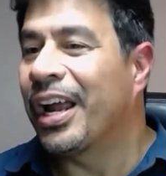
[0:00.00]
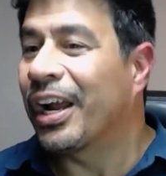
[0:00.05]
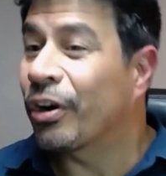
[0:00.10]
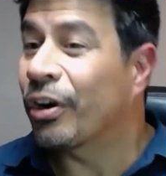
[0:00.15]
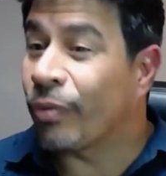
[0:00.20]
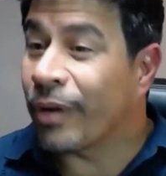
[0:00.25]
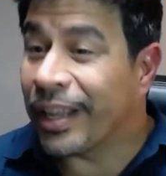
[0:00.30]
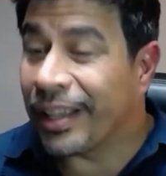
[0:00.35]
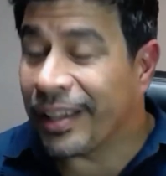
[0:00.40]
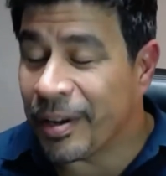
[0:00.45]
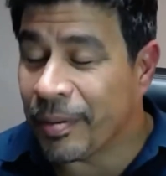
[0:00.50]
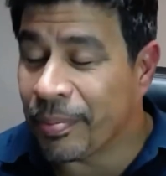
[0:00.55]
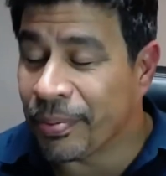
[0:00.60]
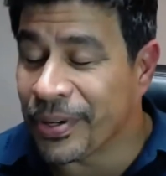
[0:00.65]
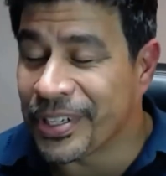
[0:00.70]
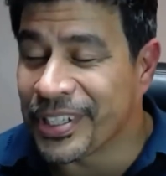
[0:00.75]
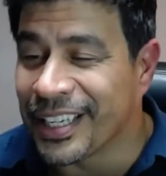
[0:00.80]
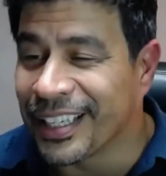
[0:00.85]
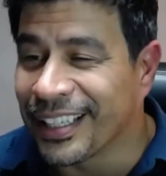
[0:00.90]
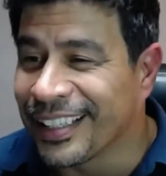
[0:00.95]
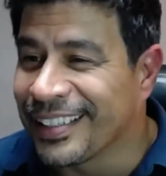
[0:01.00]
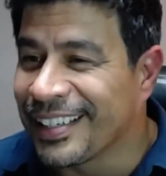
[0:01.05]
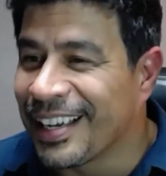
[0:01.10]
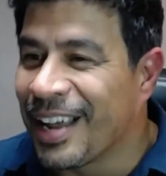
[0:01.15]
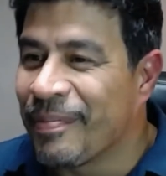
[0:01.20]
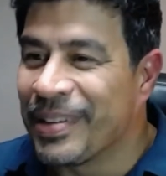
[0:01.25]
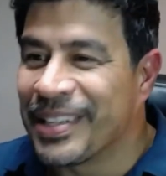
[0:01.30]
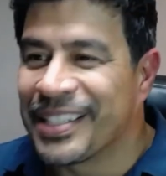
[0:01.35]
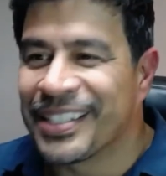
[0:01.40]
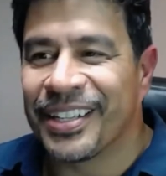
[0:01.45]
Greatly appreciate the
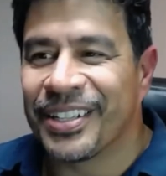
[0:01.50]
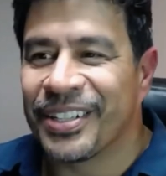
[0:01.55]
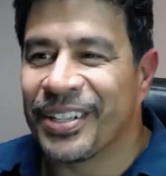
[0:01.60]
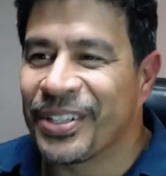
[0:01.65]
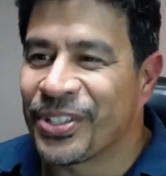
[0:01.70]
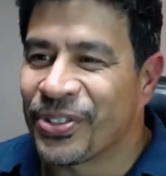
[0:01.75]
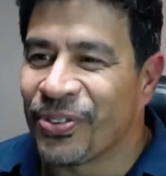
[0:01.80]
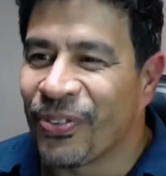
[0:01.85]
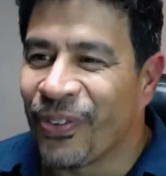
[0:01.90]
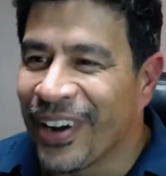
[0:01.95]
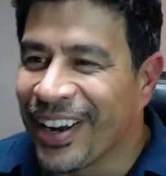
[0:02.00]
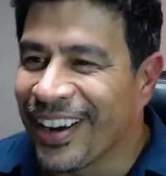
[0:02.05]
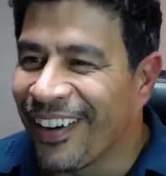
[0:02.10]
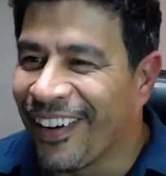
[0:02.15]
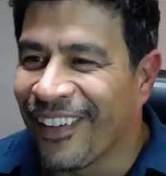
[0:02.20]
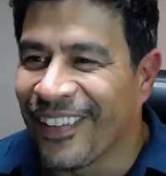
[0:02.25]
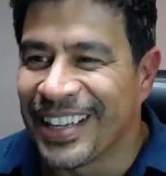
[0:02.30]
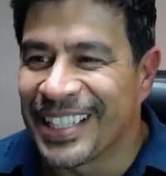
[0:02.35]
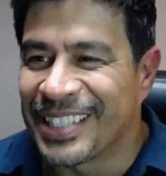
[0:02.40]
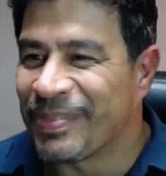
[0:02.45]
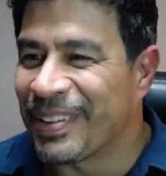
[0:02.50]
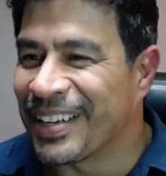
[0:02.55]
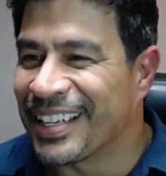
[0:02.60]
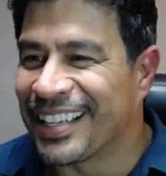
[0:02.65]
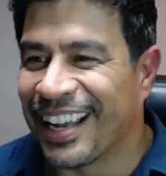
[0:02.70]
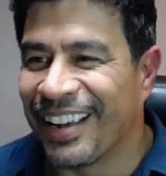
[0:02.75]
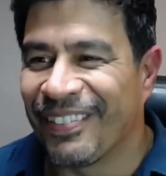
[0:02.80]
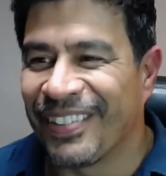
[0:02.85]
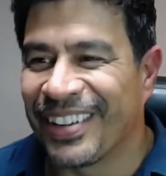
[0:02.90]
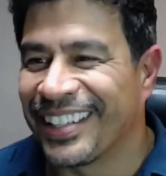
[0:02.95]
time. It's such a joy to always spend
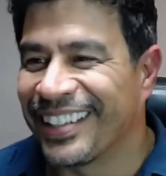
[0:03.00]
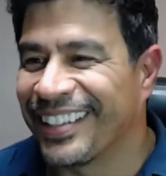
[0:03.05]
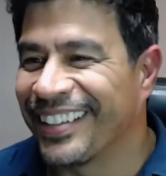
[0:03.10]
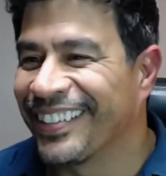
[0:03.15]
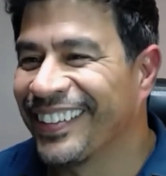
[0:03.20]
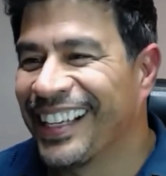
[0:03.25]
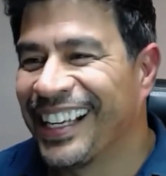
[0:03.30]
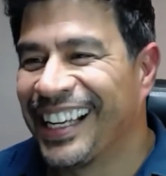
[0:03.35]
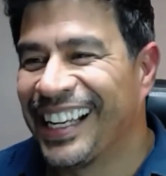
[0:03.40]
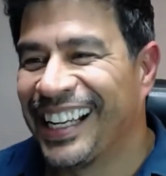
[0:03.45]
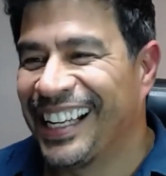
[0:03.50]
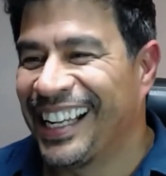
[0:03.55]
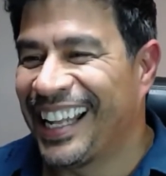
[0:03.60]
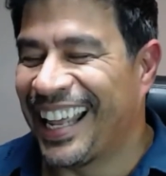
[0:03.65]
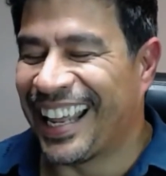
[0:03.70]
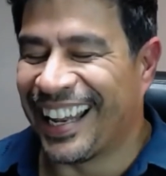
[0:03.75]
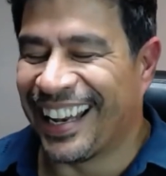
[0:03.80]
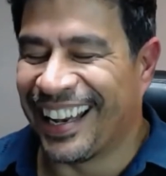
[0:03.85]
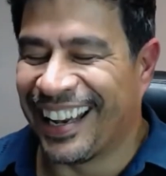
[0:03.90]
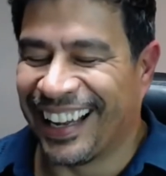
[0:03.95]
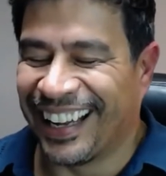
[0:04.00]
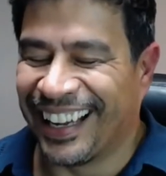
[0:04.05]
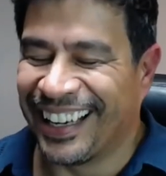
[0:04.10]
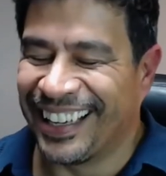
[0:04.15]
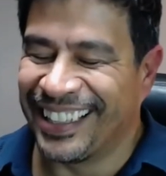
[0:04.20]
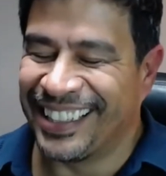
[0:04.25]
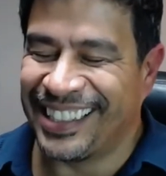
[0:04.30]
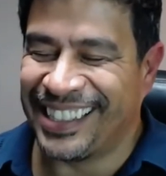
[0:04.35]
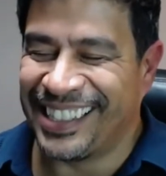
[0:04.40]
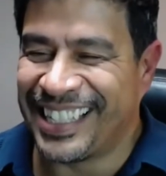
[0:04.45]
time with you and
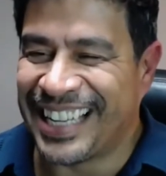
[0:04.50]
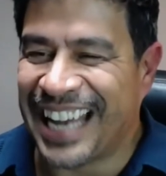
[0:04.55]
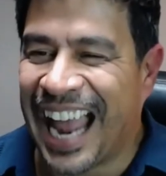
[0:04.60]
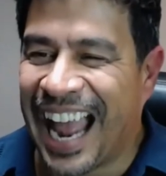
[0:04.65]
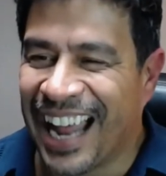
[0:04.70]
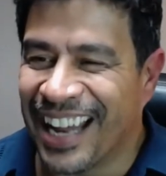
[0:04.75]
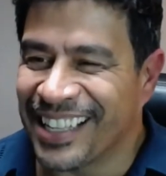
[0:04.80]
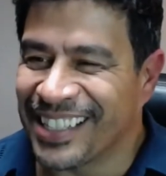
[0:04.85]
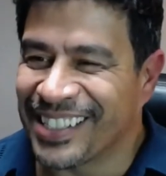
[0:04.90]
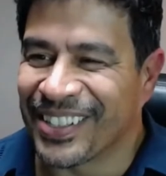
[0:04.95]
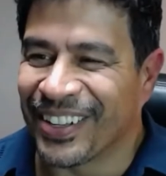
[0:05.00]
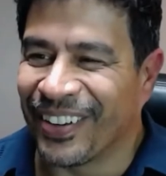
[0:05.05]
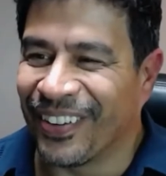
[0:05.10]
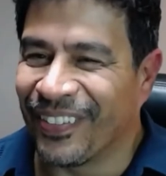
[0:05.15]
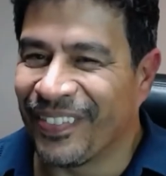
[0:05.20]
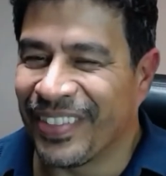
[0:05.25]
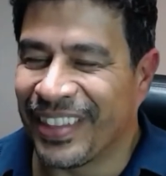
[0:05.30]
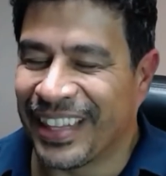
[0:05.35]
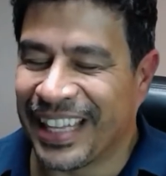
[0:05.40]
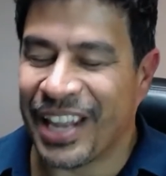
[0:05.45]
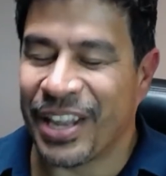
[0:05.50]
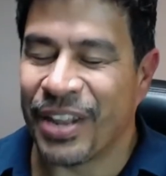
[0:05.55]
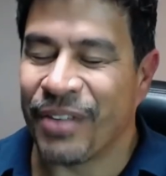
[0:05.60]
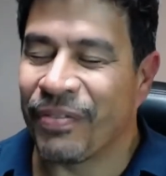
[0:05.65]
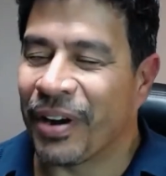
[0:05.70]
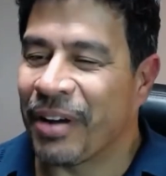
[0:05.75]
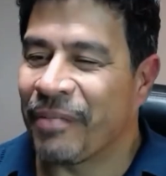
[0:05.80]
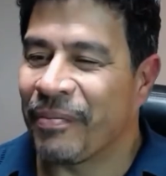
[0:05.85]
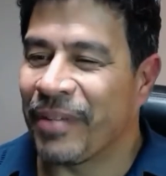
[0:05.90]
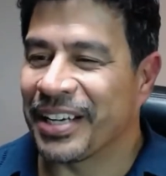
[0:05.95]
chat. So thank you
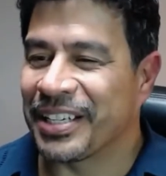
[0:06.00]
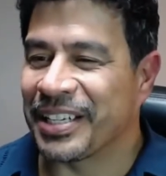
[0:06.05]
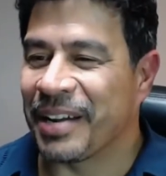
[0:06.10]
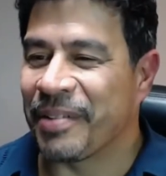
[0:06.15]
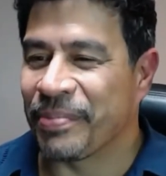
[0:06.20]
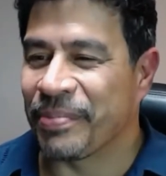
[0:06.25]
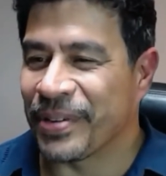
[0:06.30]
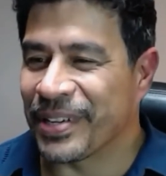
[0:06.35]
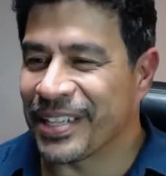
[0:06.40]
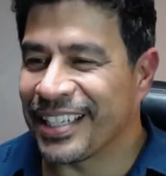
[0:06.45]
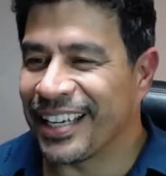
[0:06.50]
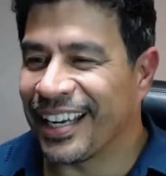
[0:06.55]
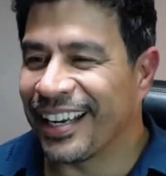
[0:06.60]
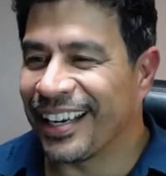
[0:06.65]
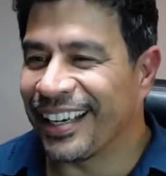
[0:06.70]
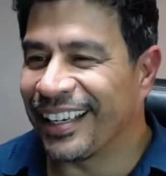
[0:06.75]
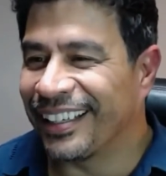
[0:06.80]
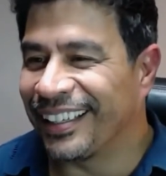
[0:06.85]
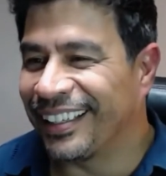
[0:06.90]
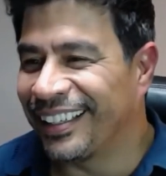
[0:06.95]
very much. I appreciate it.